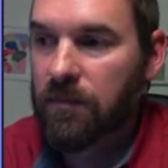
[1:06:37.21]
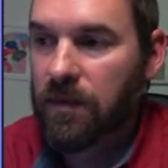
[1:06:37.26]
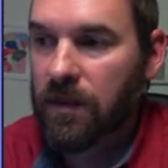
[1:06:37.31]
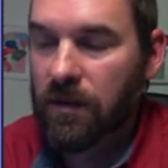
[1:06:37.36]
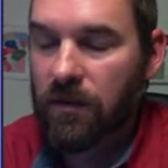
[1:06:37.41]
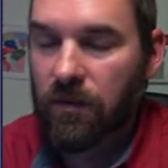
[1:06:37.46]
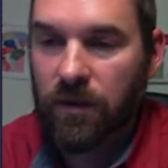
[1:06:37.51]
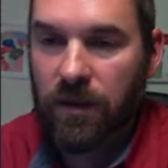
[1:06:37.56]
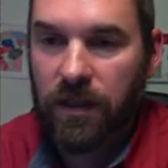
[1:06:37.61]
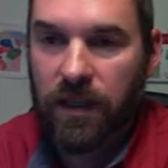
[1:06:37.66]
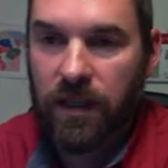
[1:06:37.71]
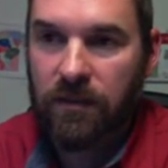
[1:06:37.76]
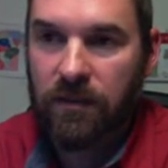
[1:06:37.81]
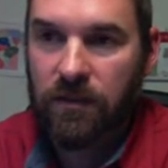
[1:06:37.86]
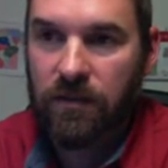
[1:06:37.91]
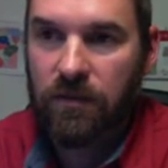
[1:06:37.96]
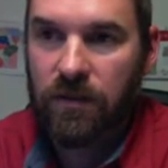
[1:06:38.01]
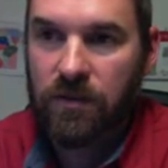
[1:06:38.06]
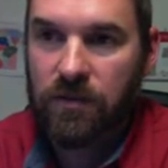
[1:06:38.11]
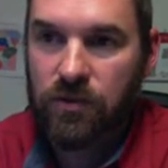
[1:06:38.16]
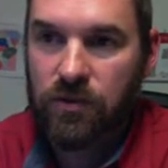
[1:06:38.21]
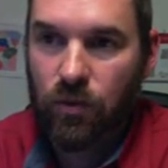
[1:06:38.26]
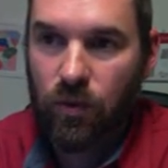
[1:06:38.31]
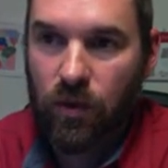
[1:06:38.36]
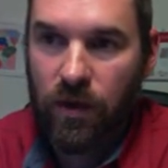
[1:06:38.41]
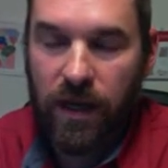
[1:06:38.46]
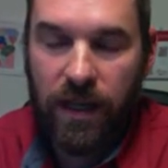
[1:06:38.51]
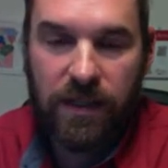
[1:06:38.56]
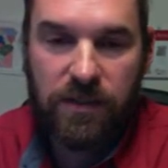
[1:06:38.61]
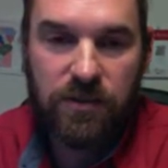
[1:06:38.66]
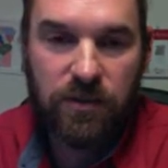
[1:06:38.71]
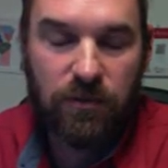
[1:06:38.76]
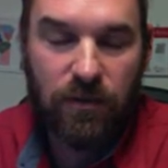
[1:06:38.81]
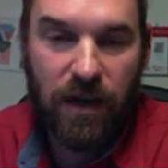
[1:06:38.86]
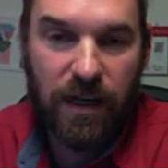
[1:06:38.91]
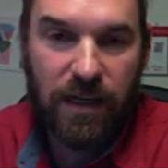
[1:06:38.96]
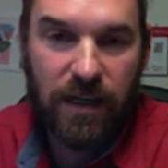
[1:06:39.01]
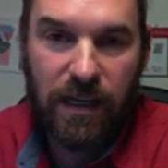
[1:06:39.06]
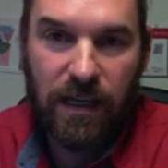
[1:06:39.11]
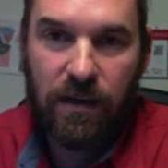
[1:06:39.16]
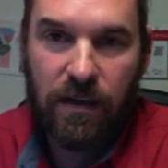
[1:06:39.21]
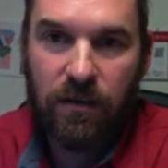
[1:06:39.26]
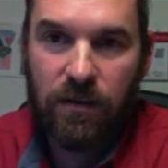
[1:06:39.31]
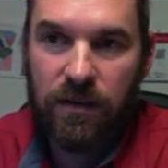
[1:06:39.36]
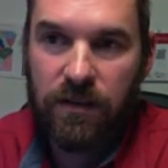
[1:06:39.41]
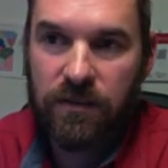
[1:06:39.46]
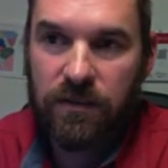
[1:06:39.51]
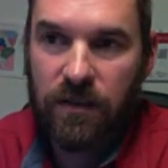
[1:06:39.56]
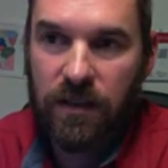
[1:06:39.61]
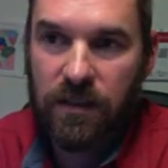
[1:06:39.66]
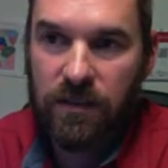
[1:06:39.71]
you know, again, the short answer right now is